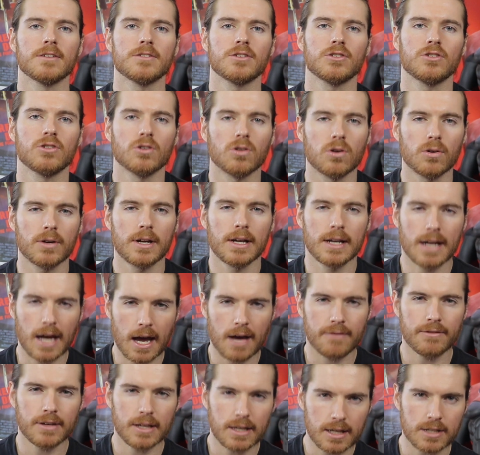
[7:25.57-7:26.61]
a story and
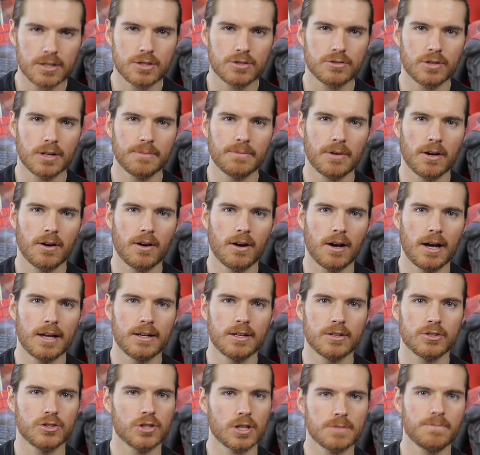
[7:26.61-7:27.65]
have a history behind
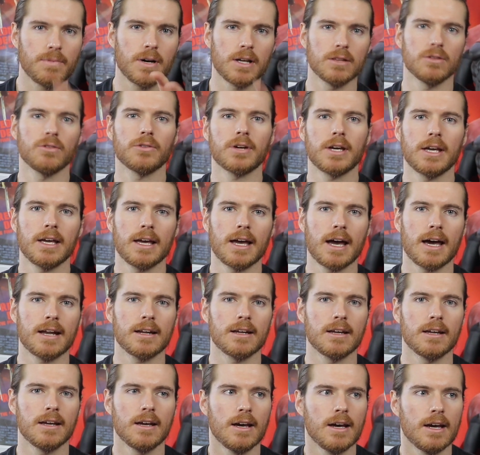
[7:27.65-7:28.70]
it just by looking at
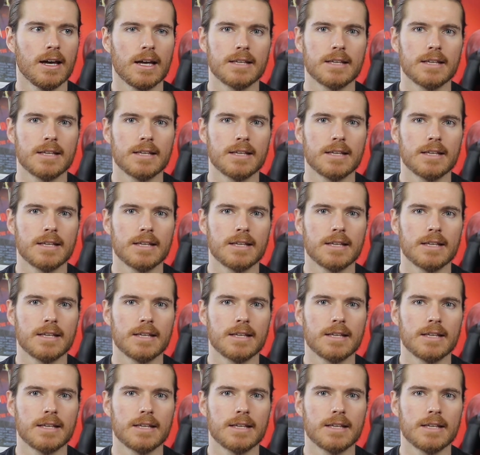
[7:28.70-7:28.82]
it